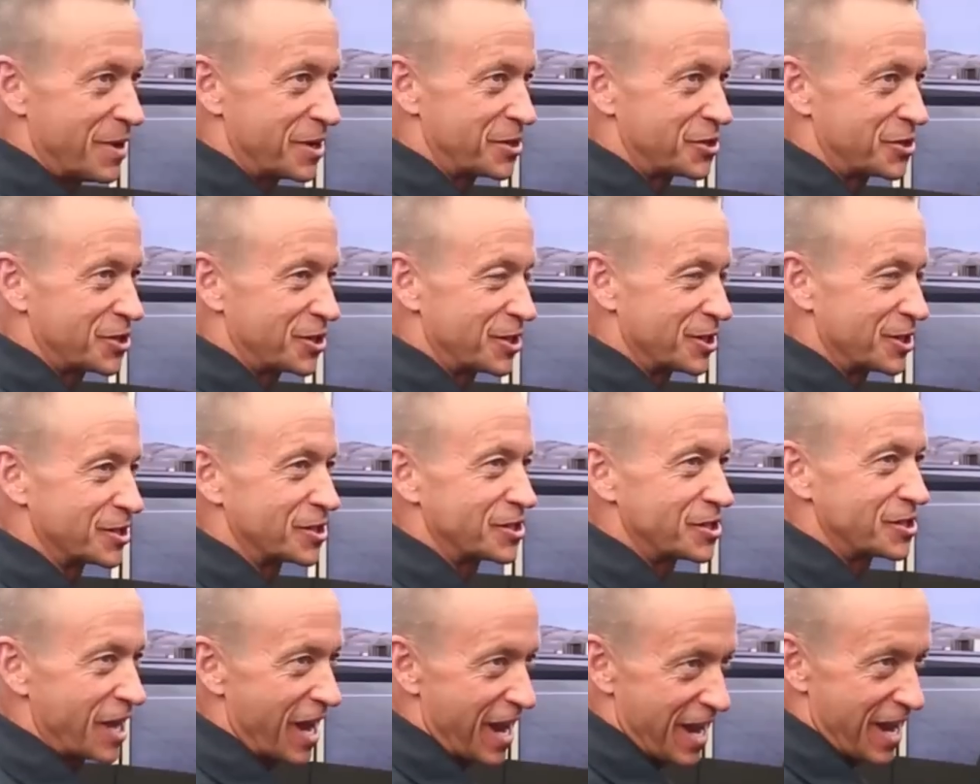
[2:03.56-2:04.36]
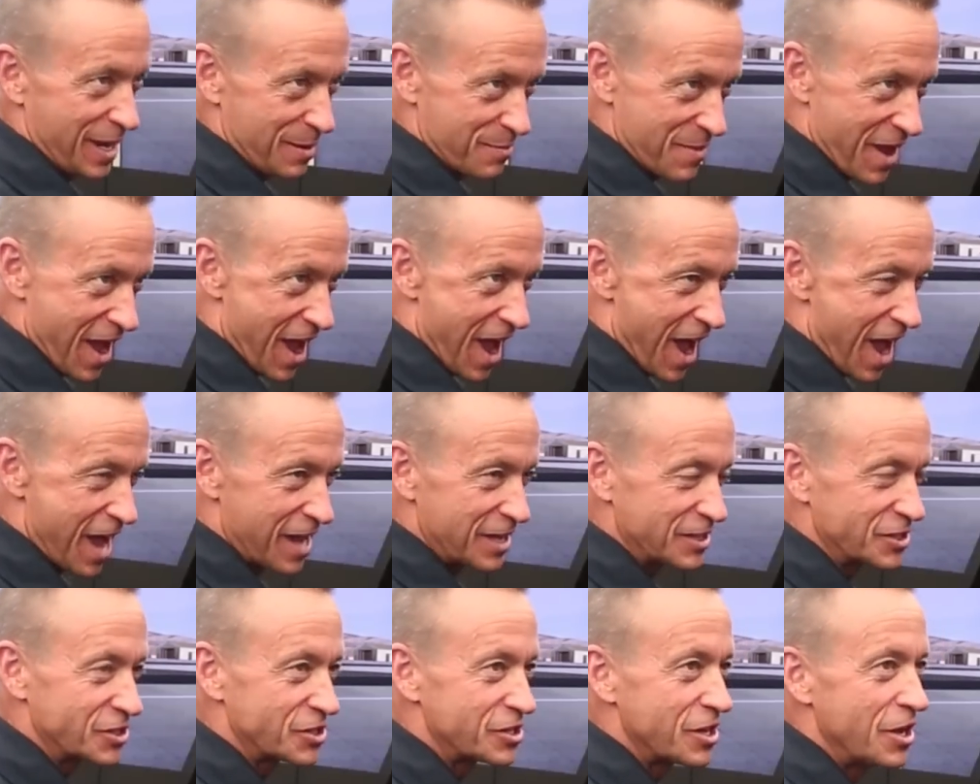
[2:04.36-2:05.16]
much the same
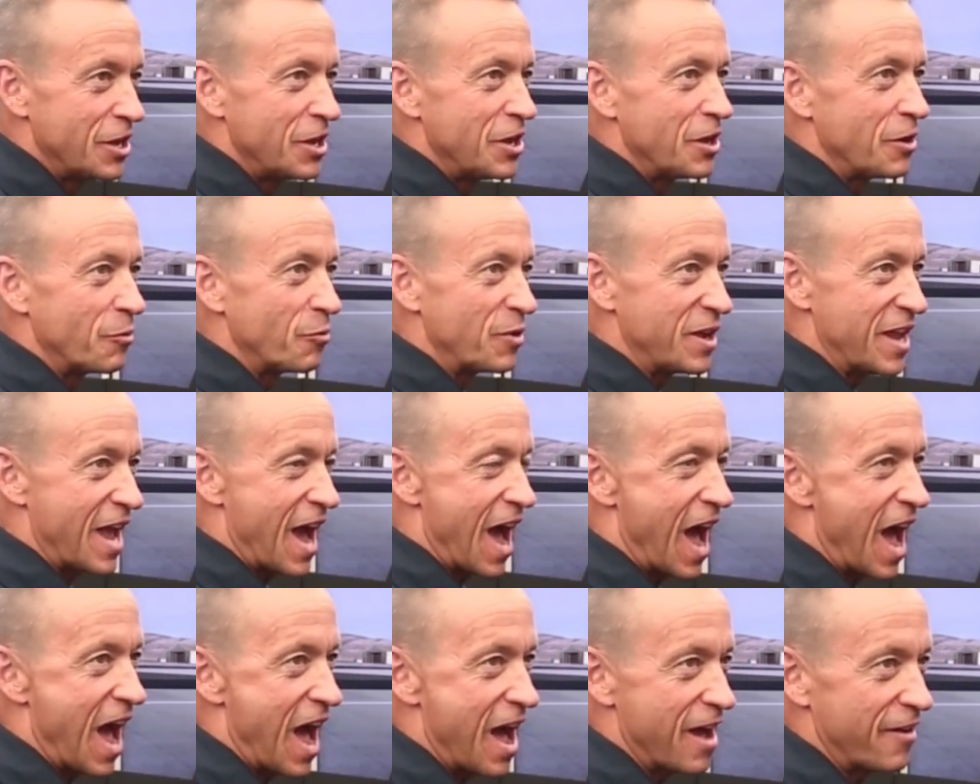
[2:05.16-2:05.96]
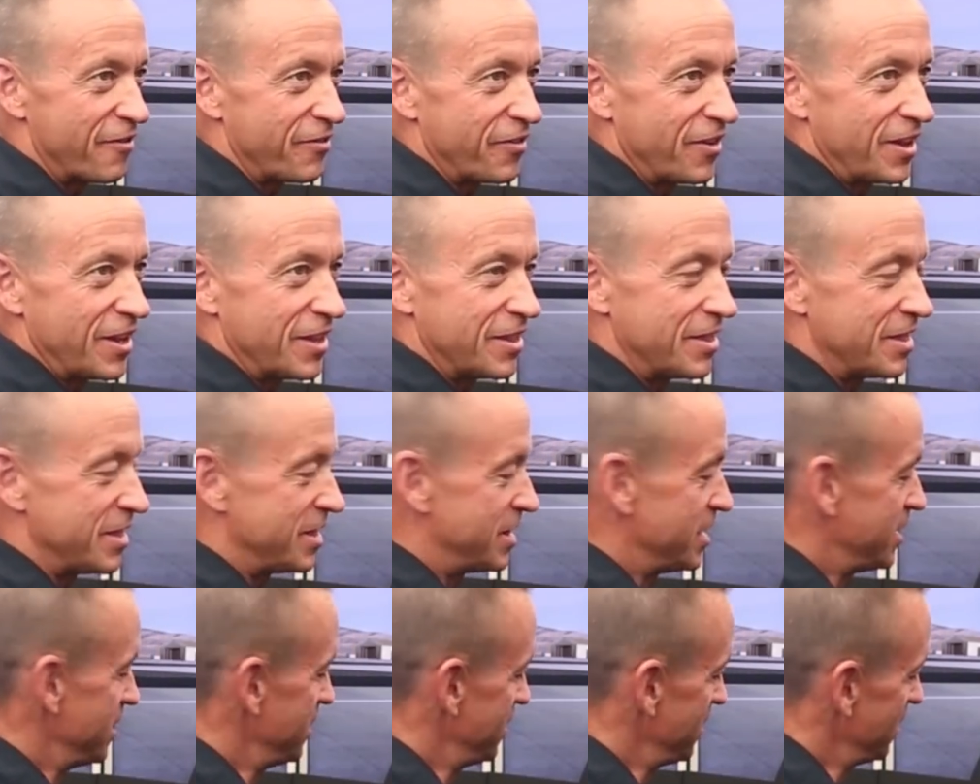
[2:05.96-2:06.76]
as we have in
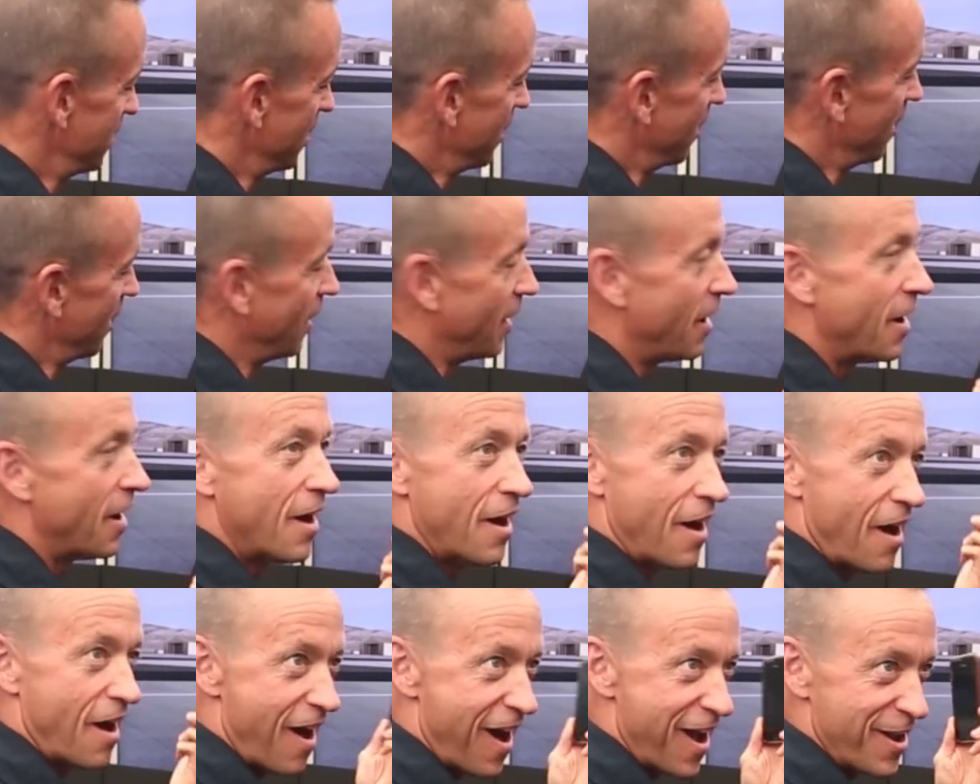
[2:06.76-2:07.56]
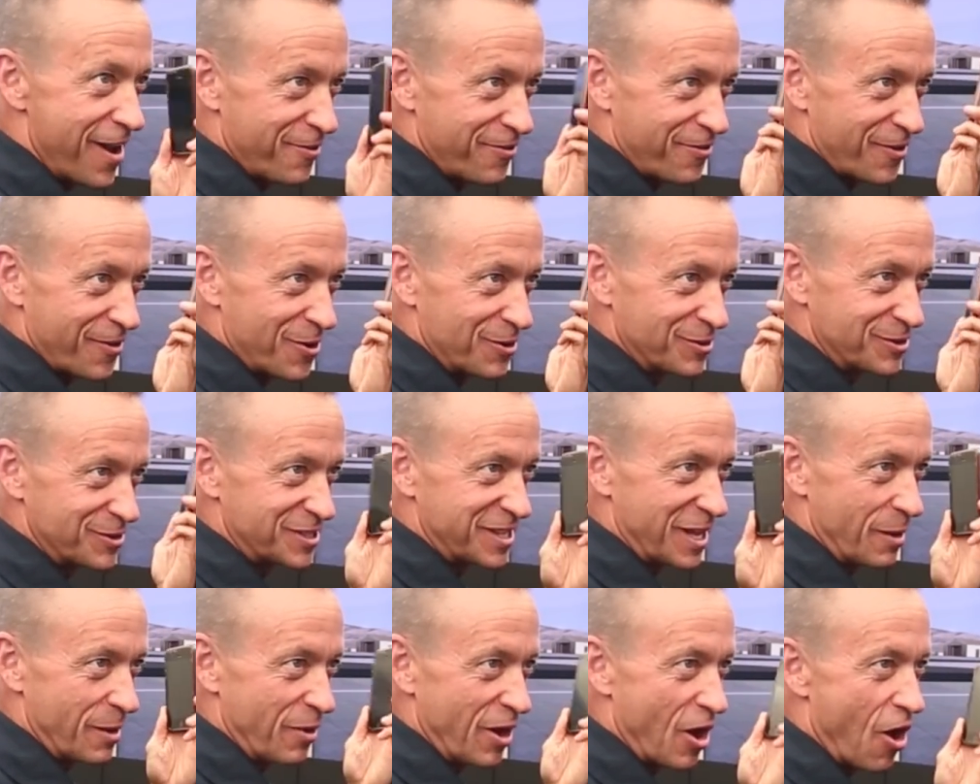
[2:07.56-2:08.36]
the
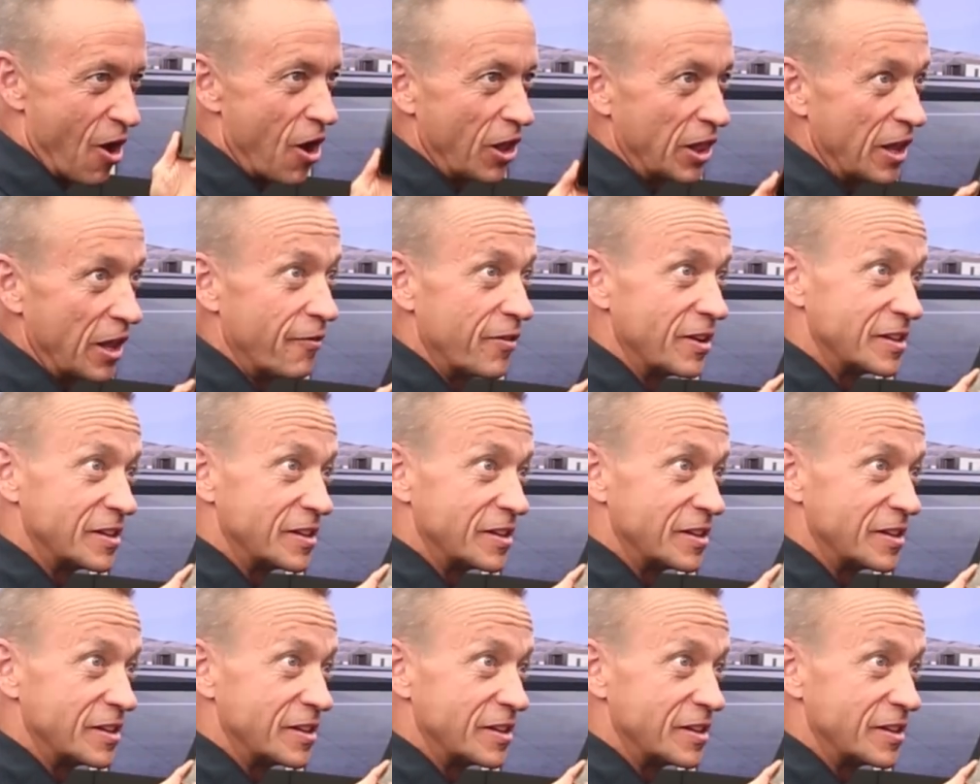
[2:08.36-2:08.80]
iPhones that we all love.